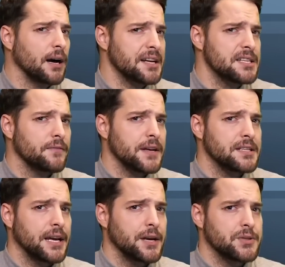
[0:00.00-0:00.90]
Us
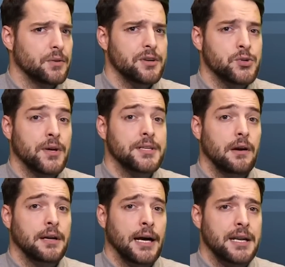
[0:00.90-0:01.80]
investigators learn to trust
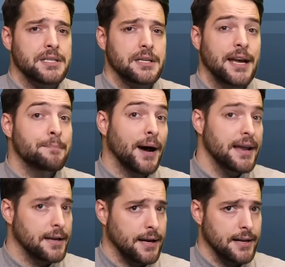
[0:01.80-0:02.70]
our guts, and
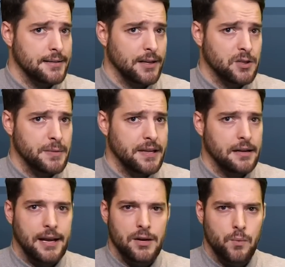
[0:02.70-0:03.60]
my gut tells me
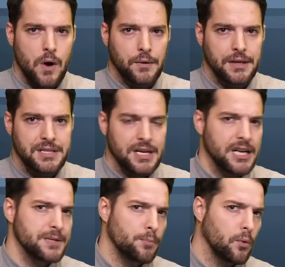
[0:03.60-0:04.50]
that End Wokeness
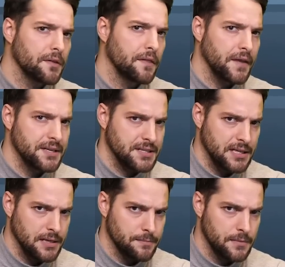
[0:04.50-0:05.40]
is more than they
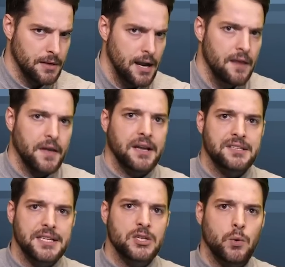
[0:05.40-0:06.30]
seem. The
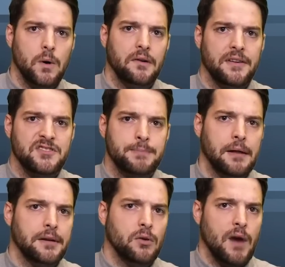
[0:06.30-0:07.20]
consistent quality of
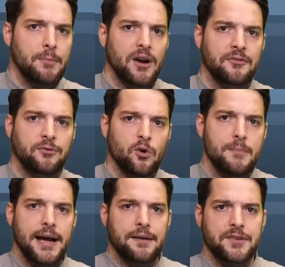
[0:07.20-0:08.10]
spelling, grammar, and
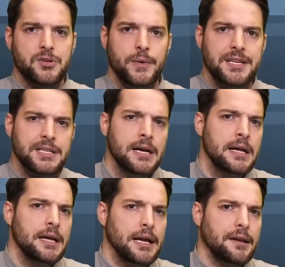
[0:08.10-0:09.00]
format of the tweets
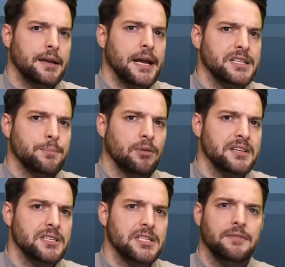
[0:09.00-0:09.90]
indicates the
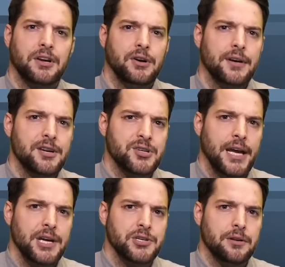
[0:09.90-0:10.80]
presence of a good
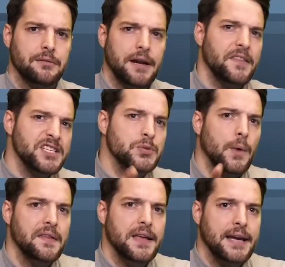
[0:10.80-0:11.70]
education, and this
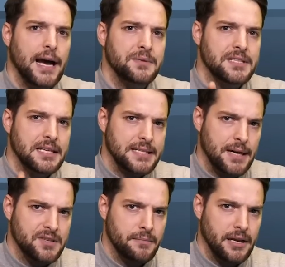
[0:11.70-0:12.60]
is why the account sticks
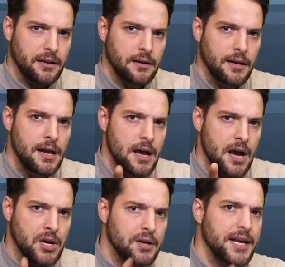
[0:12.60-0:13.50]
out to me.
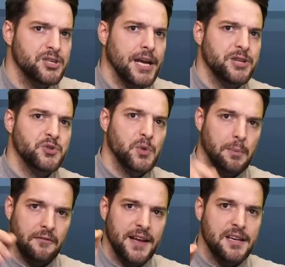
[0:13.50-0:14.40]
A good education
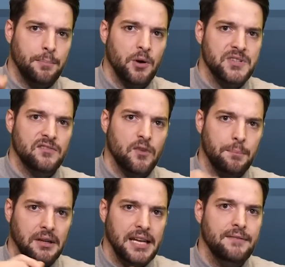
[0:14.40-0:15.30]
should prevent a person
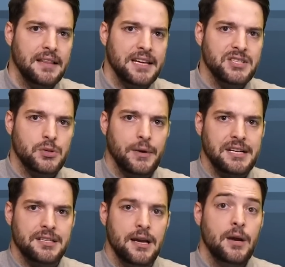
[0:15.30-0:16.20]
from believing these
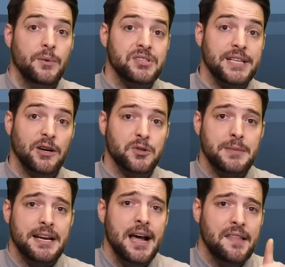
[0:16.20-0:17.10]
tweets, which tells
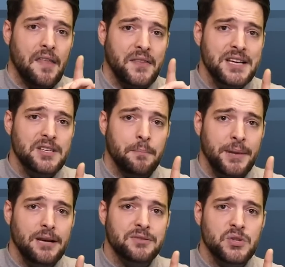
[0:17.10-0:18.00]
me that these
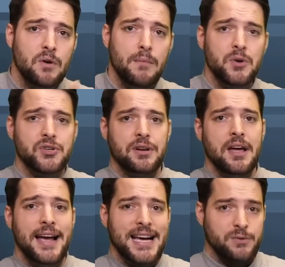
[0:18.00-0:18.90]
appeals to
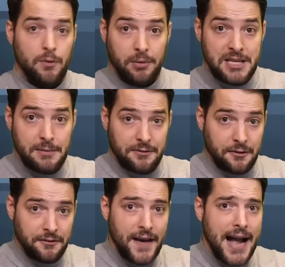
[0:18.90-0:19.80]
emotion as a replacement
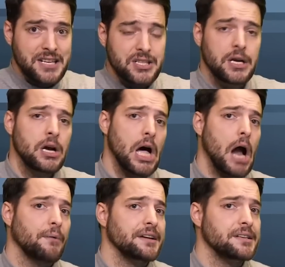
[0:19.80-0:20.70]
for facts
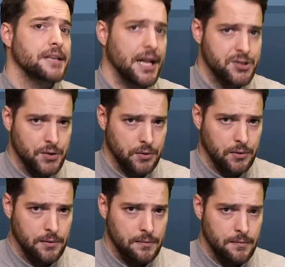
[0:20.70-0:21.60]
are intentional.